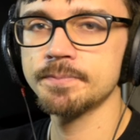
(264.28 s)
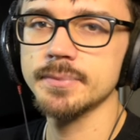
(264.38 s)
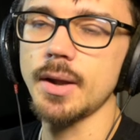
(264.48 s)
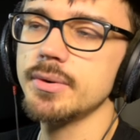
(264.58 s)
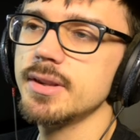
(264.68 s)

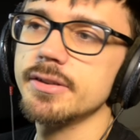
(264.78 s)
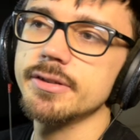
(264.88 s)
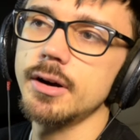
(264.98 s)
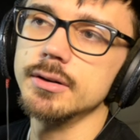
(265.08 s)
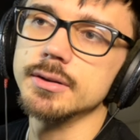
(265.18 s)
Now in this
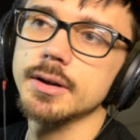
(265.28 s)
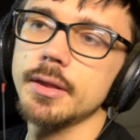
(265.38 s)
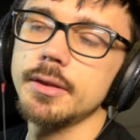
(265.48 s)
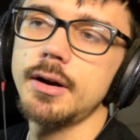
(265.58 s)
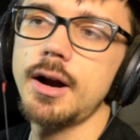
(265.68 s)
song,
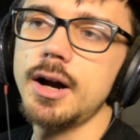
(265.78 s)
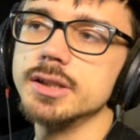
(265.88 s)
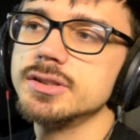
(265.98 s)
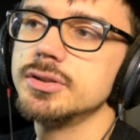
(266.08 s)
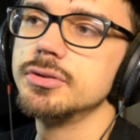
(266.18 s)
there are
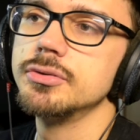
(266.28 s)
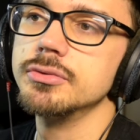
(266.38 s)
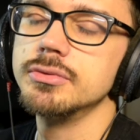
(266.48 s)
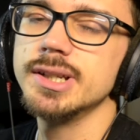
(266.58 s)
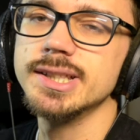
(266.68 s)

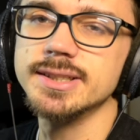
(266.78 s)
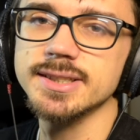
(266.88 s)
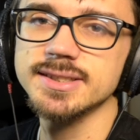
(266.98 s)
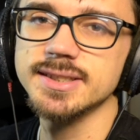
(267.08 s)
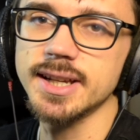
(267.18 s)
2 really
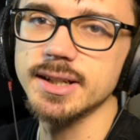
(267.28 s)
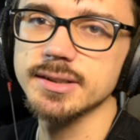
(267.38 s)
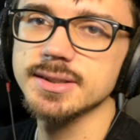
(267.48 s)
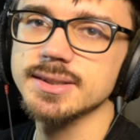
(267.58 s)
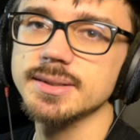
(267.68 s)

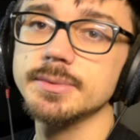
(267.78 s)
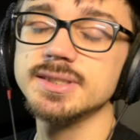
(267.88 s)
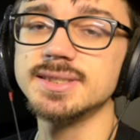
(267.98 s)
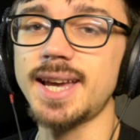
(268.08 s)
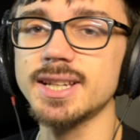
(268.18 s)
distinct
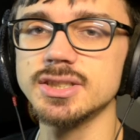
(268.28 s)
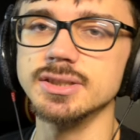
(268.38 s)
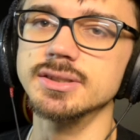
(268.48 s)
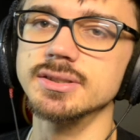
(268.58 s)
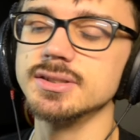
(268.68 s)

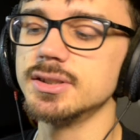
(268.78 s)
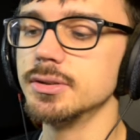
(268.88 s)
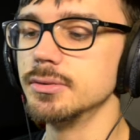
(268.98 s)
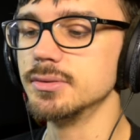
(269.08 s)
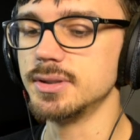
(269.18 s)
sections,
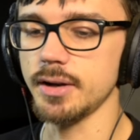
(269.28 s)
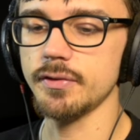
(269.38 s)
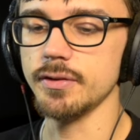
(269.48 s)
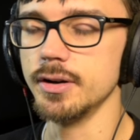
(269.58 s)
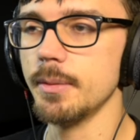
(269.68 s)
2
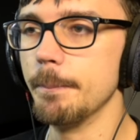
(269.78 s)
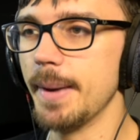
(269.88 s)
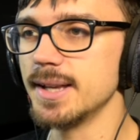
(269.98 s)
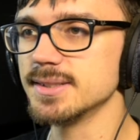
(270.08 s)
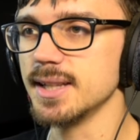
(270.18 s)
different
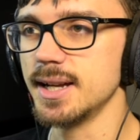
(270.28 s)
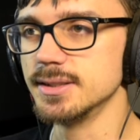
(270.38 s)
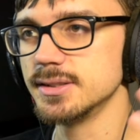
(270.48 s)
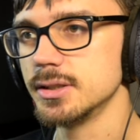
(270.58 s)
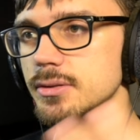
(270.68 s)
bass
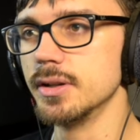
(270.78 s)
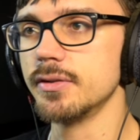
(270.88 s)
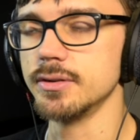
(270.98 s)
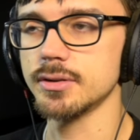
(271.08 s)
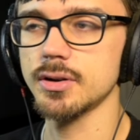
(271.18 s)
lines, 2
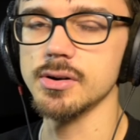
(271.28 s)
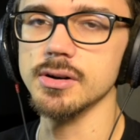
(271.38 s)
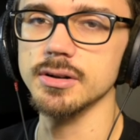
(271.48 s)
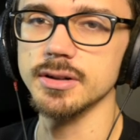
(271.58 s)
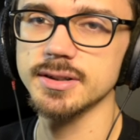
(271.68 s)
different
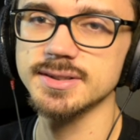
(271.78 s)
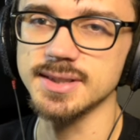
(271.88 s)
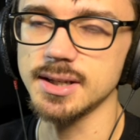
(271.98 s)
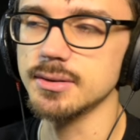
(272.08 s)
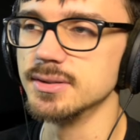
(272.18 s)
chord
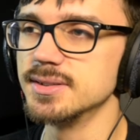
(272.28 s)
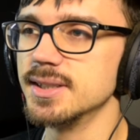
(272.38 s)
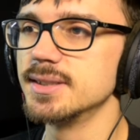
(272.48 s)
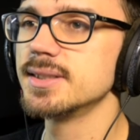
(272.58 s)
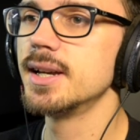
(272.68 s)

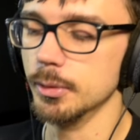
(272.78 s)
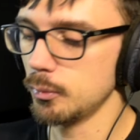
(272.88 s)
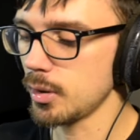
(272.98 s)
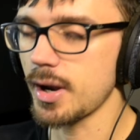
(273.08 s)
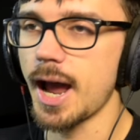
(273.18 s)
sequences. But
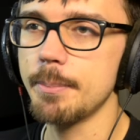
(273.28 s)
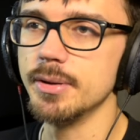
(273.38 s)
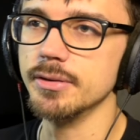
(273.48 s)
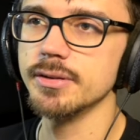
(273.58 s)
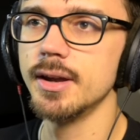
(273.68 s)
one
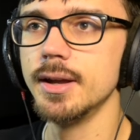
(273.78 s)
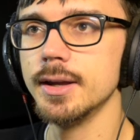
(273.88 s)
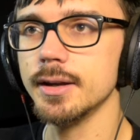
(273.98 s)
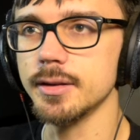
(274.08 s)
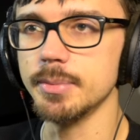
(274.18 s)
happens
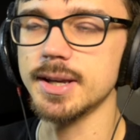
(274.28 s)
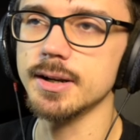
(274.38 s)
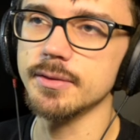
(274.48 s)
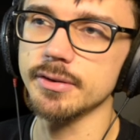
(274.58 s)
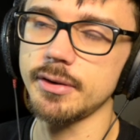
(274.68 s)
at the
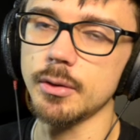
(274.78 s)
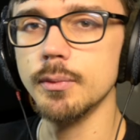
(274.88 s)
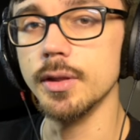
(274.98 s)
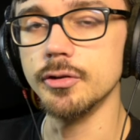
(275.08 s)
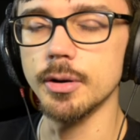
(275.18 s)
beginning of the song
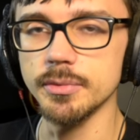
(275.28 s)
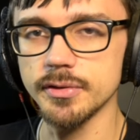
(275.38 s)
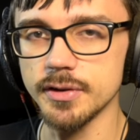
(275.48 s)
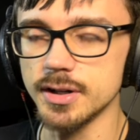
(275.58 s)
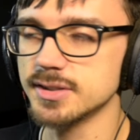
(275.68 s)
when the
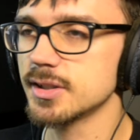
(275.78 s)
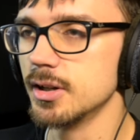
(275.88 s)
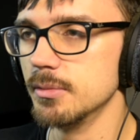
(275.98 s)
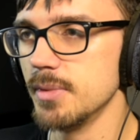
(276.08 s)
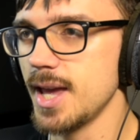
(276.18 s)
drums first
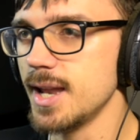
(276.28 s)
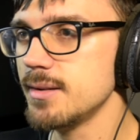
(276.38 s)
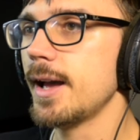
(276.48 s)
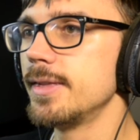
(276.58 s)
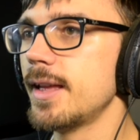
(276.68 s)
come
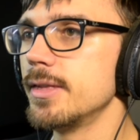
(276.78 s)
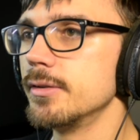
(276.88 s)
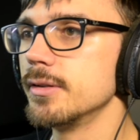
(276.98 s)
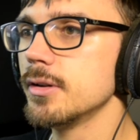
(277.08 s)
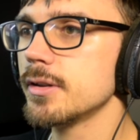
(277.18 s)
in. And then
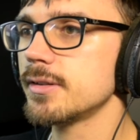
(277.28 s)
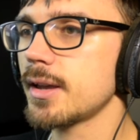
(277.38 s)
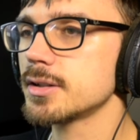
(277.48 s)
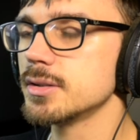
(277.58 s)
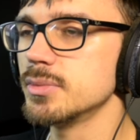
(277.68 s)
there's another
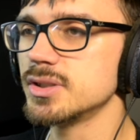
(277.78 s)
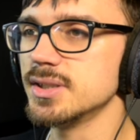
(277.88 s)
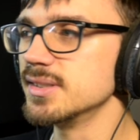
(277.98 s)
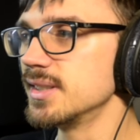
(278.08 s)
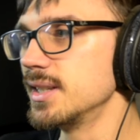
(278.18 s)
section, which
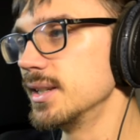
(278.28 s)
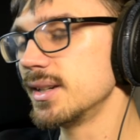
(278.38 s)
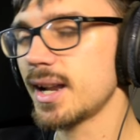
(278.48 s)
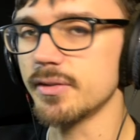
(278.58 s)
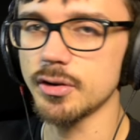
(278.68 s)
is the
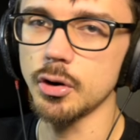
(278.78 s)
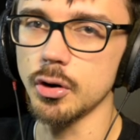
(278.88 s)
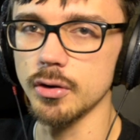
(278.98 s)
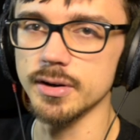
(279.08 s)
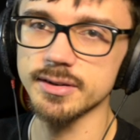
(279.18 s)
kind of
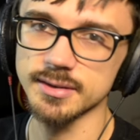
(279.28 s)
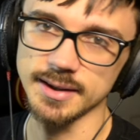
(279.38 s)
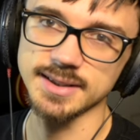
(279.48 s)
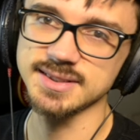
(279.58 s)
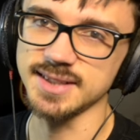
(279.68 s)
chorus,
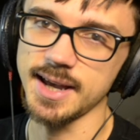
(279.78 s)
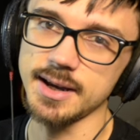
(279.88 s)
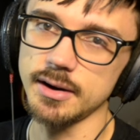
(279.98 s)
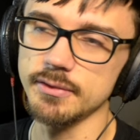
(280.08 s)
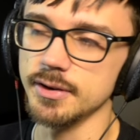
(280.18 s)
let's
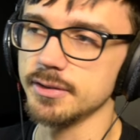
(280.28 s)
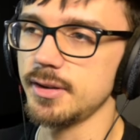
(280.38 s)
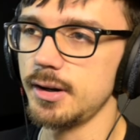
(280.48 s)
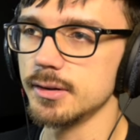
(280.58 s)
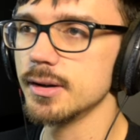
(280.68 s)
say, of the
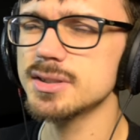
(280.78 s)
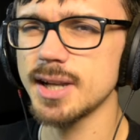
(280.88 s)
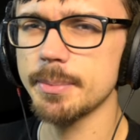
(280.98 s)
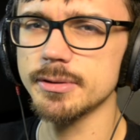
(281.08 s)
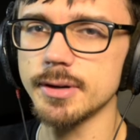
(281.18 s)
song, which
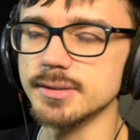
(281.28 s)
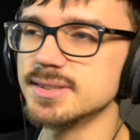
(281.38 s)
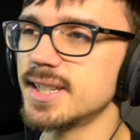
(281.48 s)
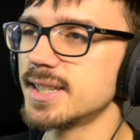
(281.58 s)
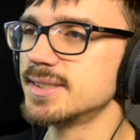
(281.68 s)
happens around
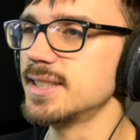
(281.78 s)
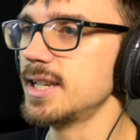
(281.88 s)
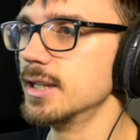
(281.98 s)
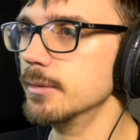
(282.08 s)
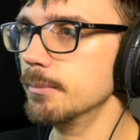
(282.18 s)

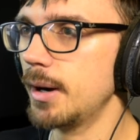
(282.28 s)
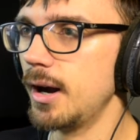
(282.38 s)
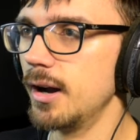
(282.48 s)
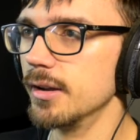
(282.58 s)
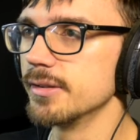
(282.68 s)
16
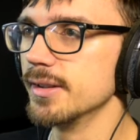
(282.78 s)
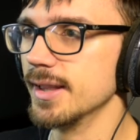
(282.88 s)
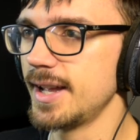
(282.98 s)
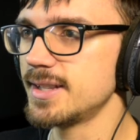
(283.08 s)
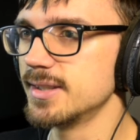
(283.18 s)
bars
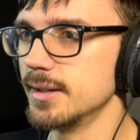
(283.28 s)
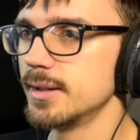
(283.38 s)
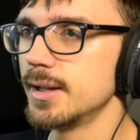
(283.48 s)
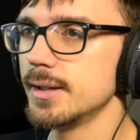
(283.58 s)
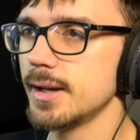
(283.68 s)
later.
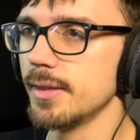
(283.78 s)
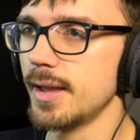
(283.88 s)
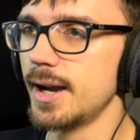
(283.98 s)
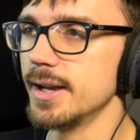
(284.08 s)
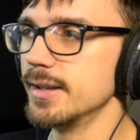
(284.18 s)
And
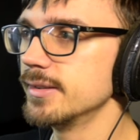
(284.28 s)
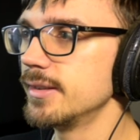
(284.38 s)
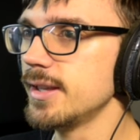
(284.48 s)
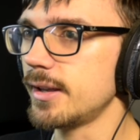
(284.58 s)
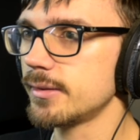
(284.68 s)
that
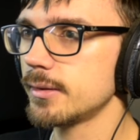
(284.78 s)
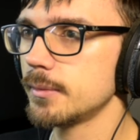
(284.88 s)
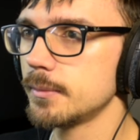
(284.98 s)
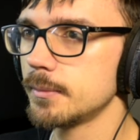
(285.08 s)
is this.